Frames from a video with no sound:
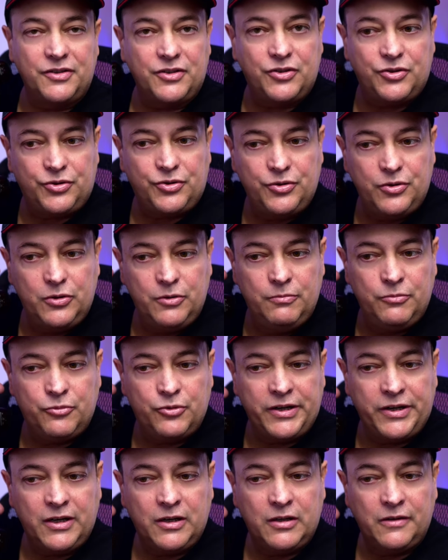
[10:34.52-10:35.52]
a zoom
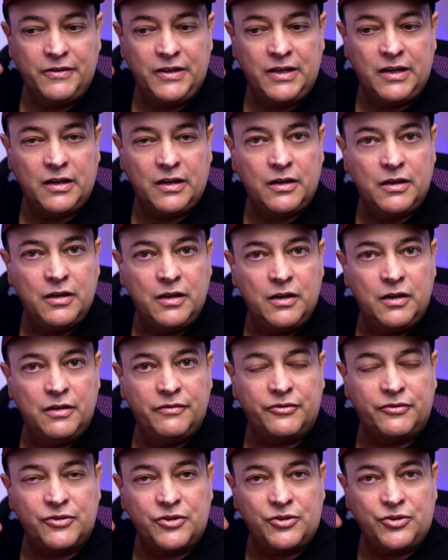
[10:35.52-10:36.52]
ring over here
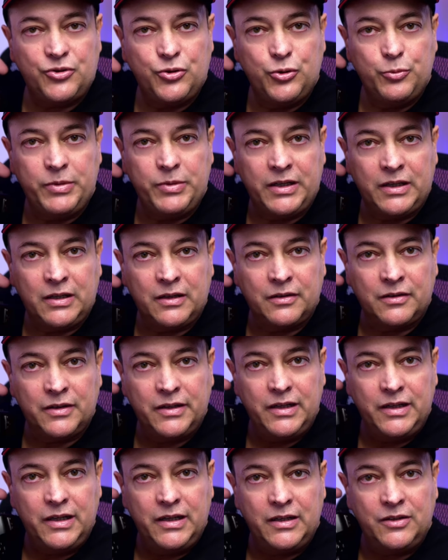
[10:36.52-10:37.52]
for zooming
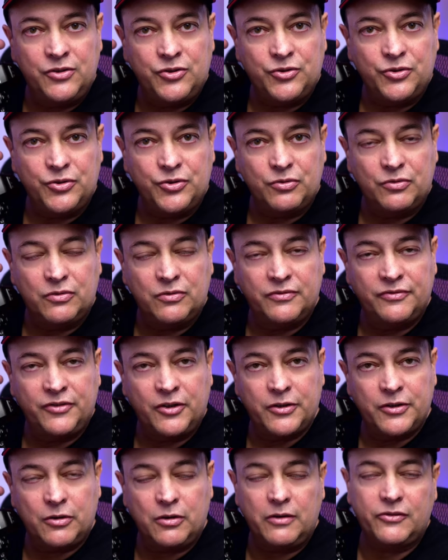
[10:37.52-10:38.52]
into your
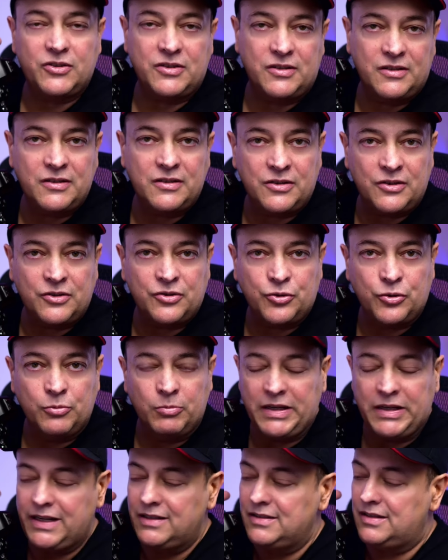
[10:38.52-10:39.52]
photograph, because this is a
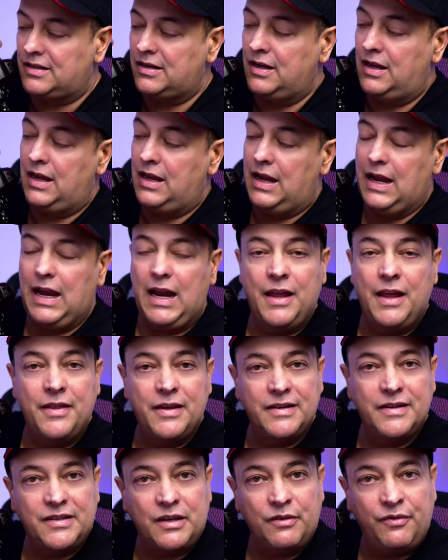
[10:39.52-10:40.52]
zoom lens.
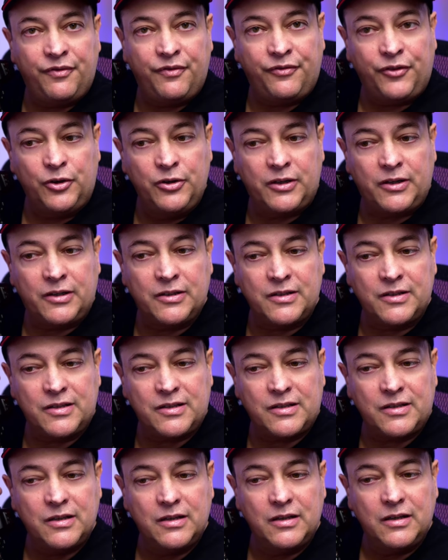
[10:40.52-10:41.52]
And there's a
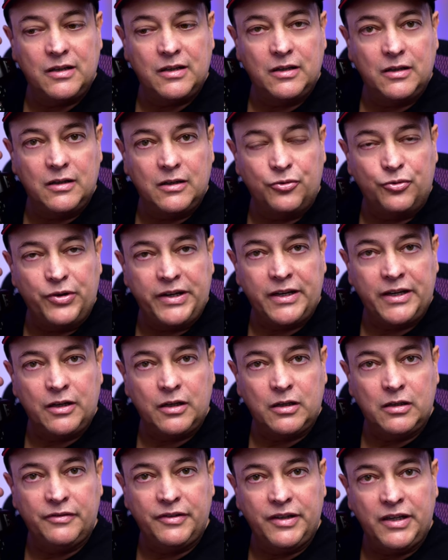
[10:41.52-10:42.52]
focus
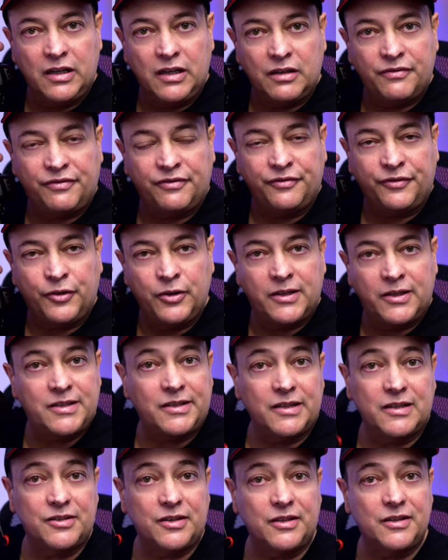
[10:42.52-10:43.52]
ring over here for
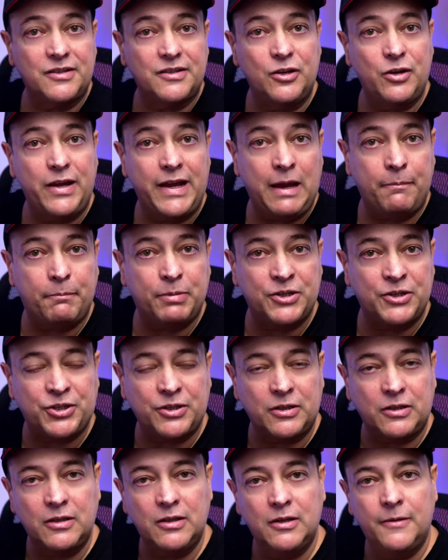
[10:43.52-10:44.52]
focusing. So there's no
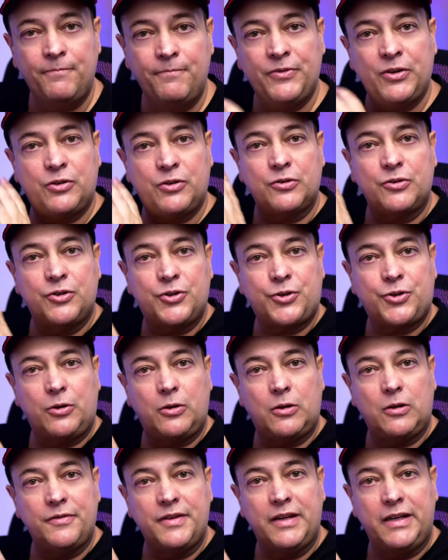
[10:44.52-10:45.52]
aperture
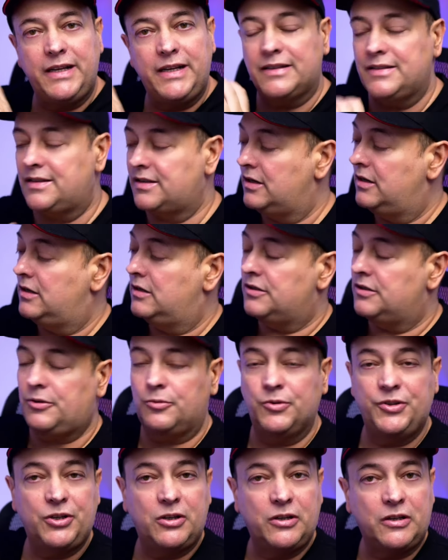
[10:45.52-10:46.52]
control on the lens.
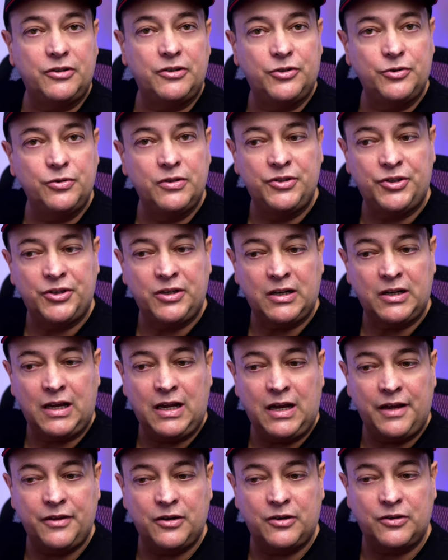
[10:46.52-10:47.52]
So what you got to do is you got
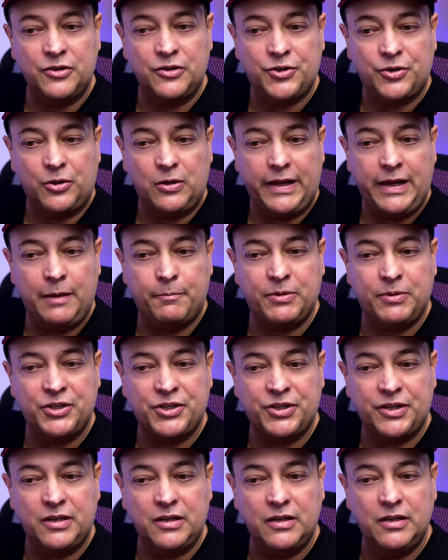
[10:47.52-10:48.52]
to either control
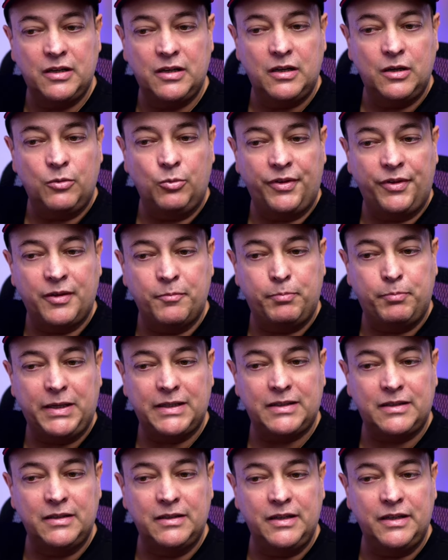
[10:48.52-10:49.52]
aperture with a
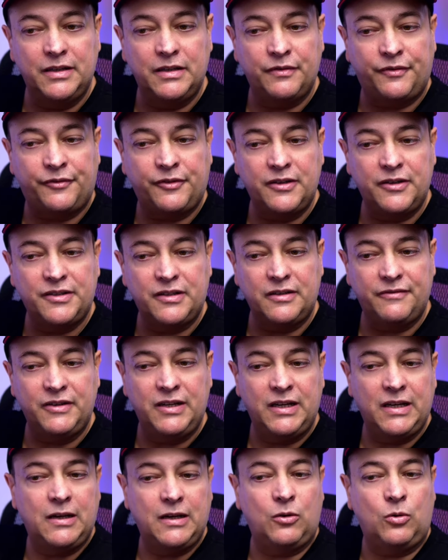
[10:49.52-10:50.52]
button in the front
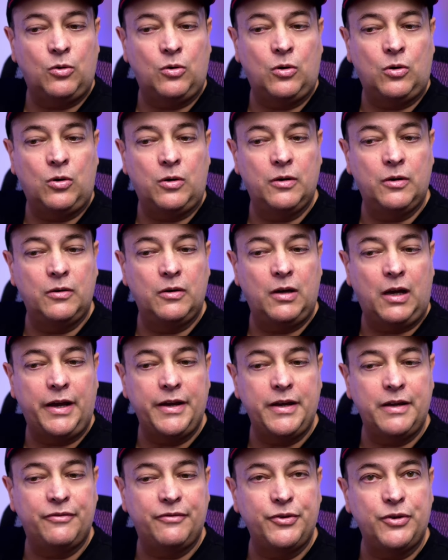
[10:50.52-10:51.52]
over here, or
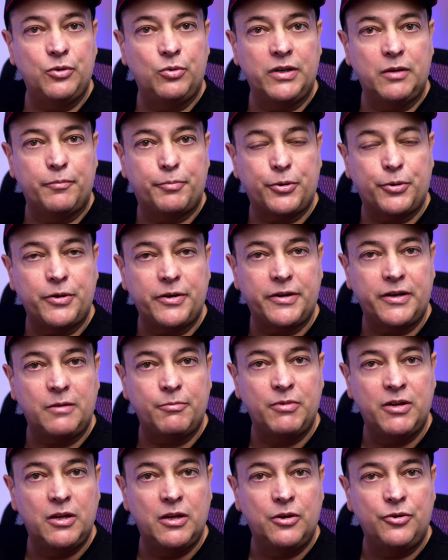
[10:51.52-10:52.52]
however you want to
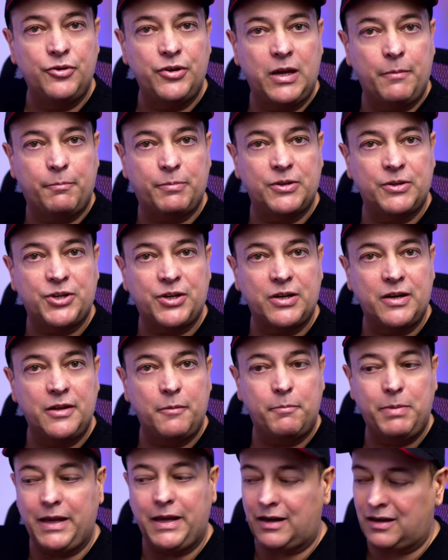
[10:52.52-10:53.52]
program your aperture
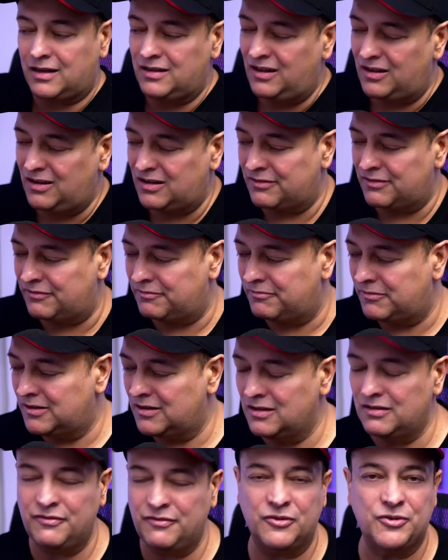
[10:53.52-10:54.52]
in the back. And a lot of
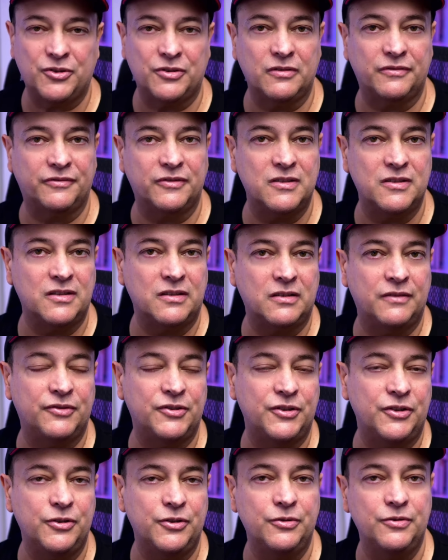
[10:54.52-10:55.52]
photographers
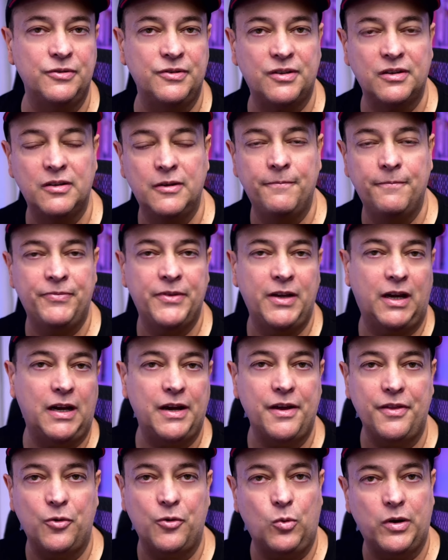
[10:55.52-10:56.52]
love to use
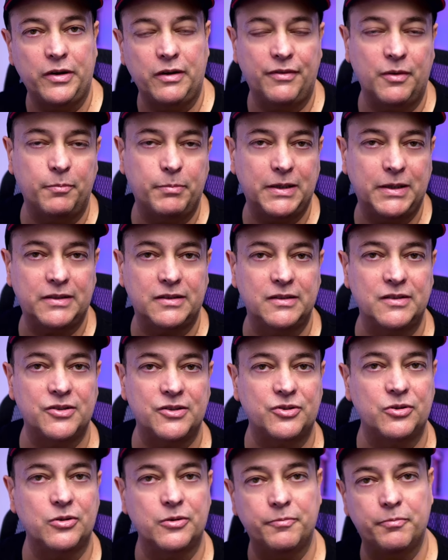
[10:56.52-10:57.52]
either one of the
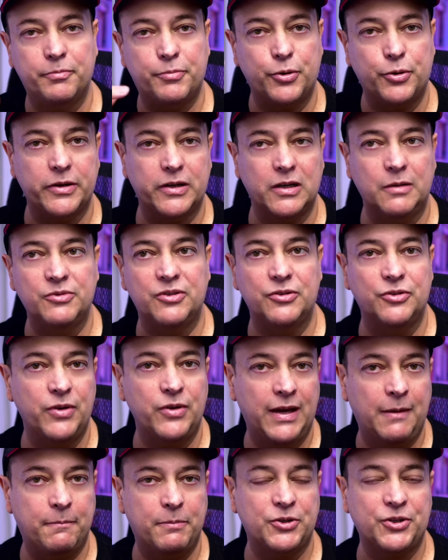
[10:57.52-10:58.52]
buttons to program to
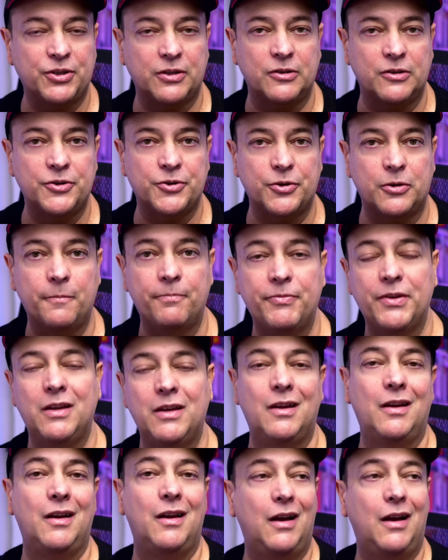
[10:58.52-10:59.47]
do aperture control.